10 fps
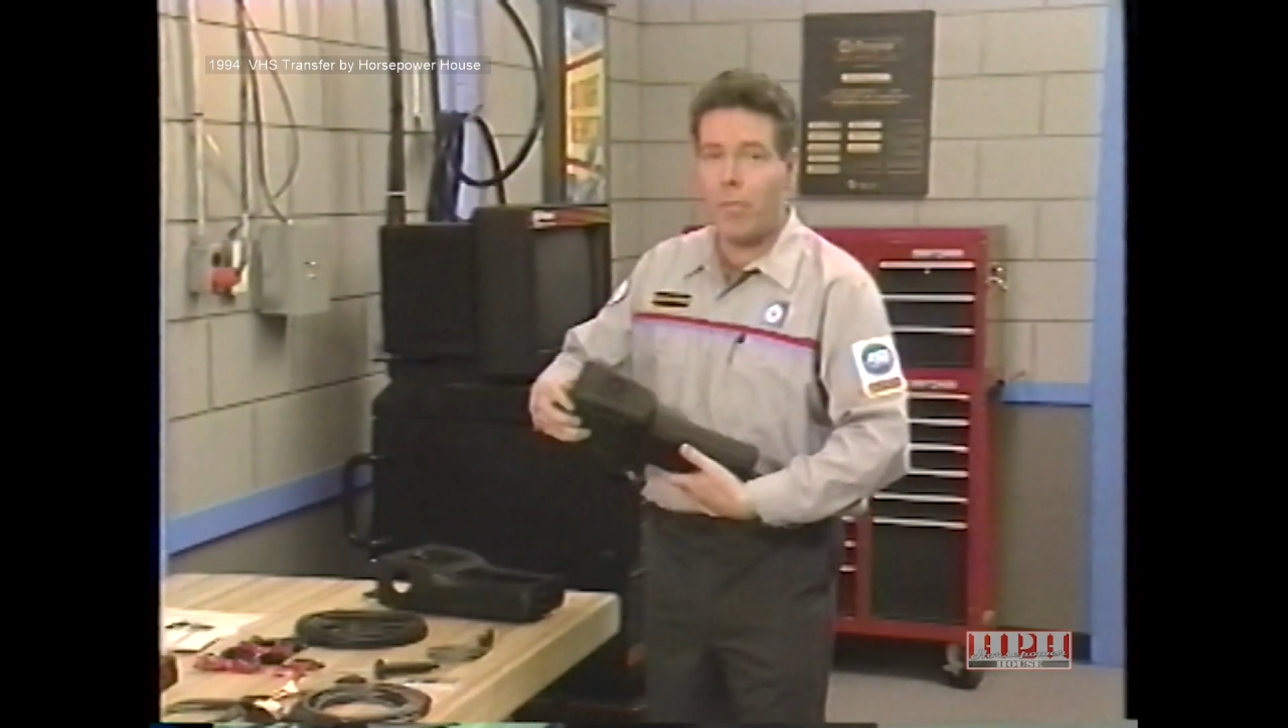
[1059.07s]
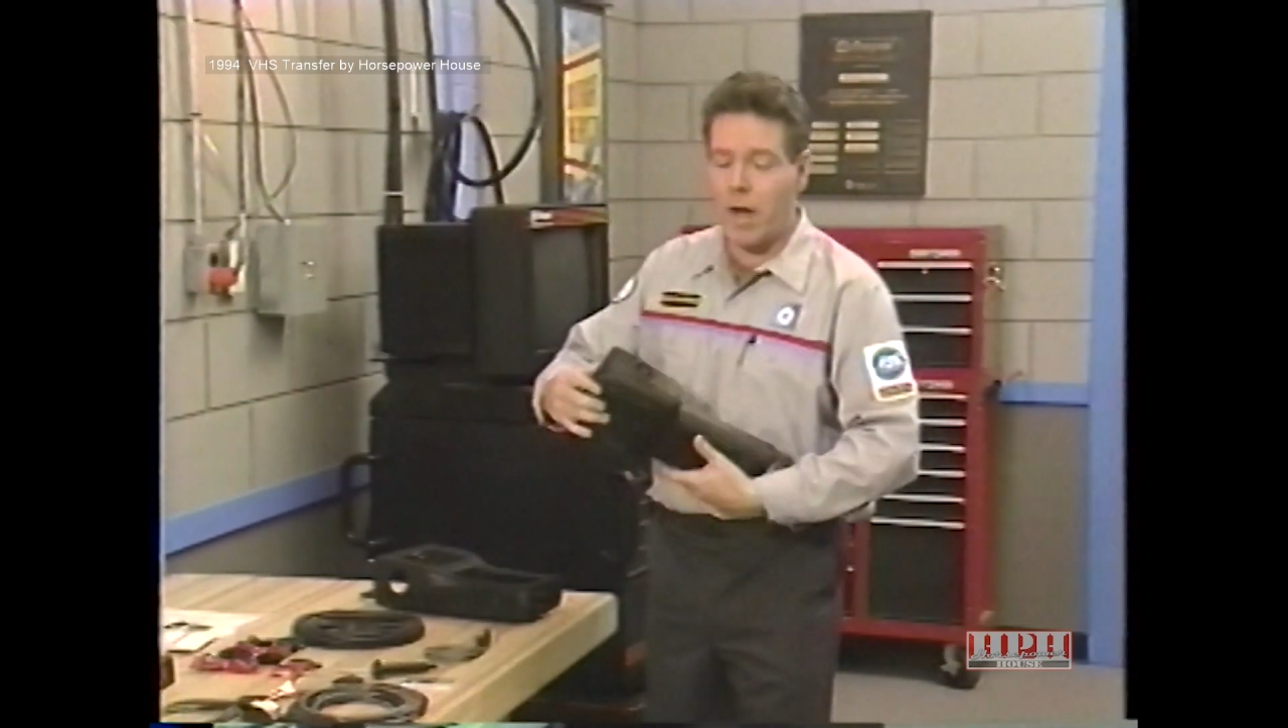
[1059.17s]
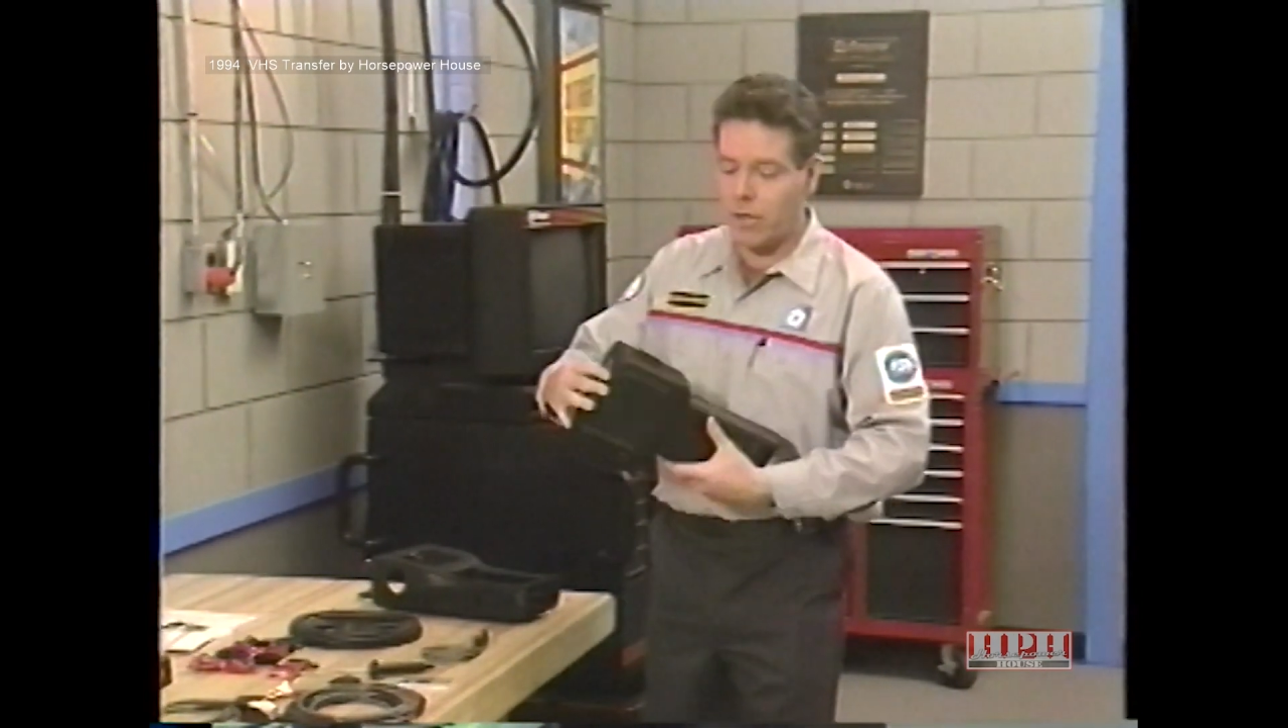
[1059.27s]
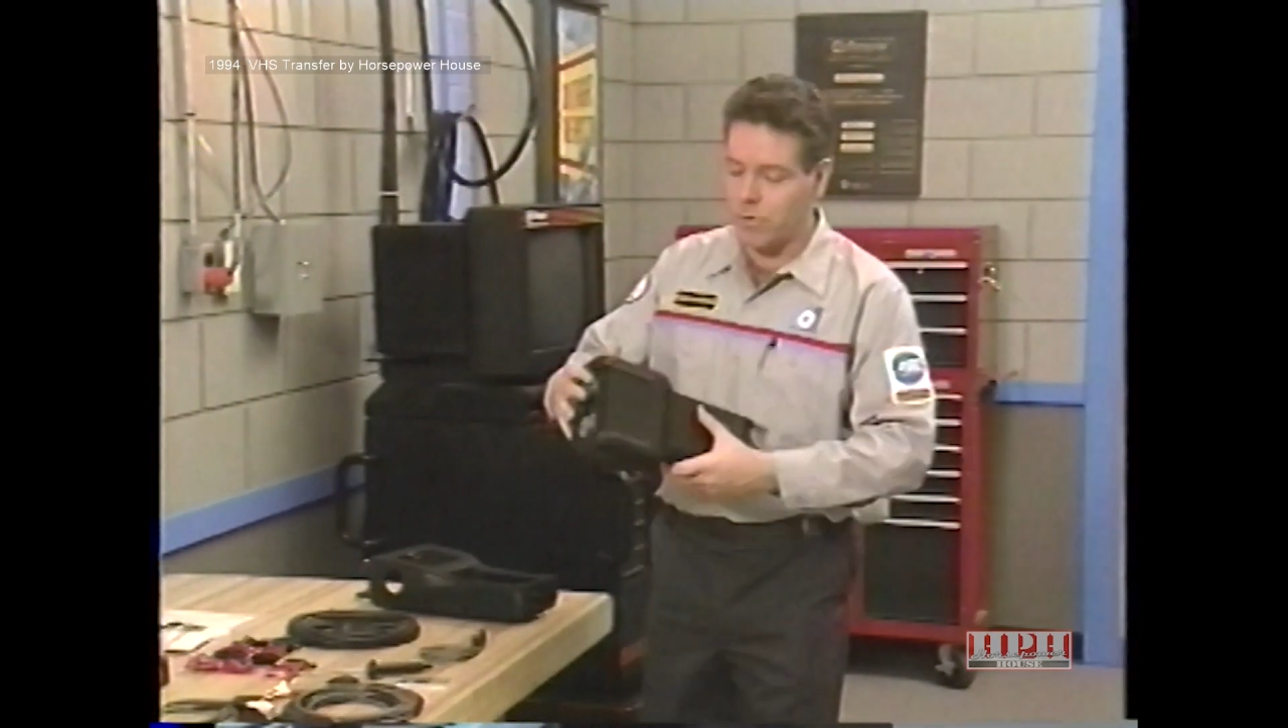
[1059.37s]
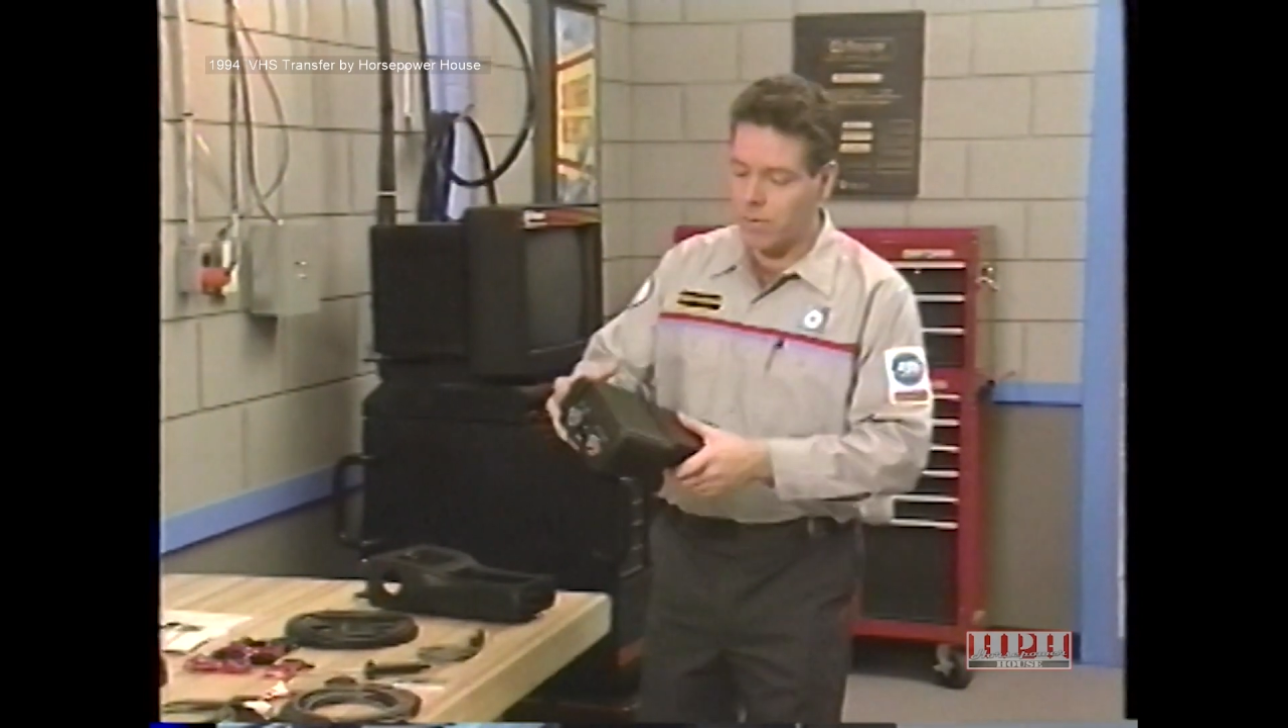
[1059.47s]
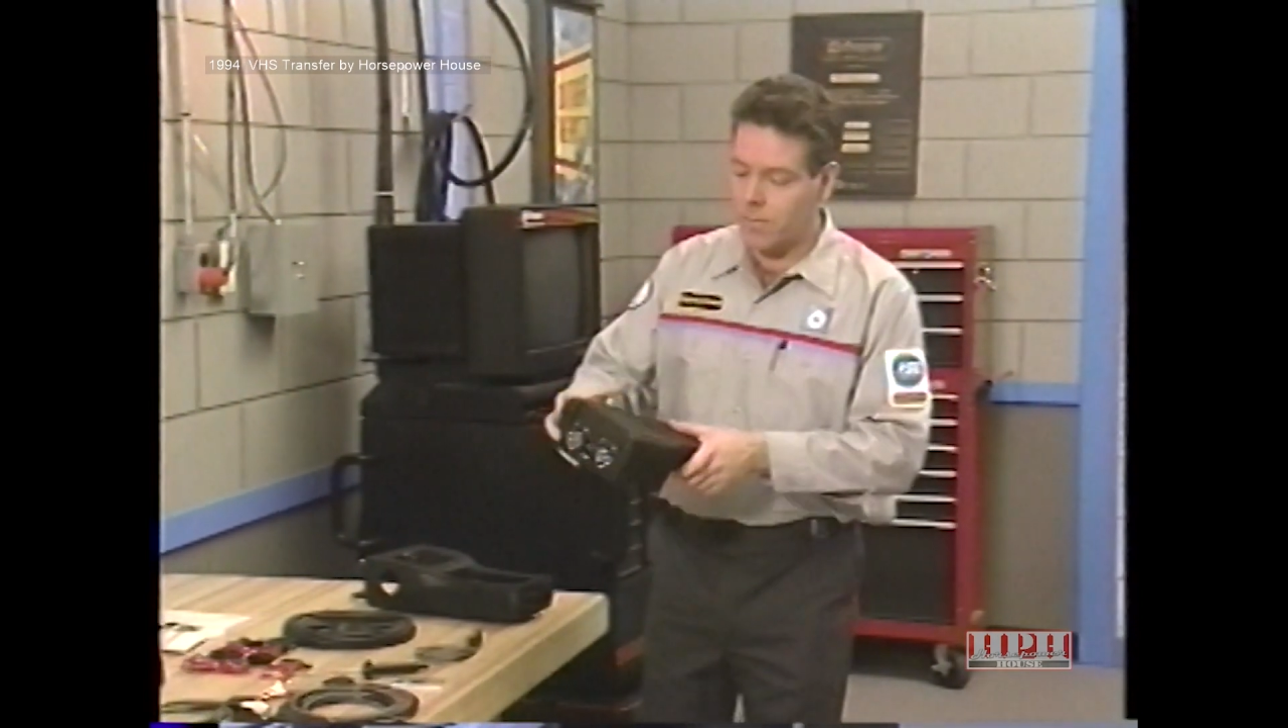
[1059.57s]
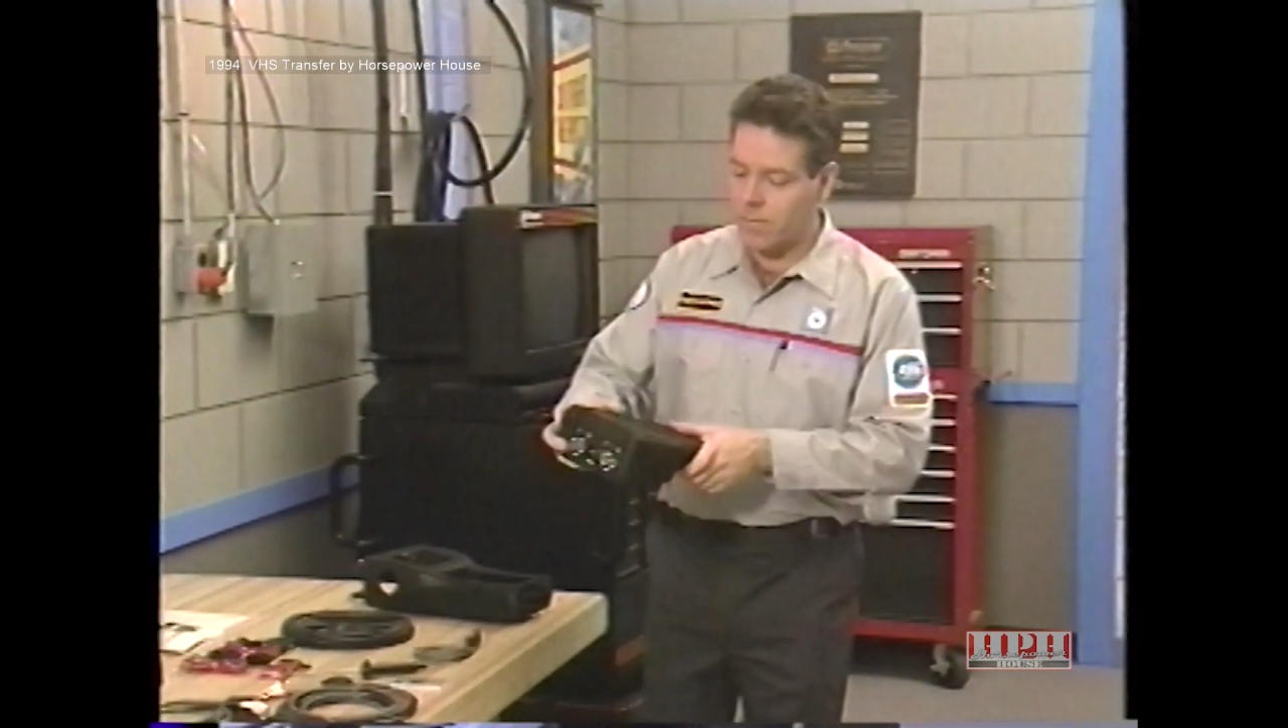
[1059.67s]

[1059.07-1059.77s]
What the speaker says: module.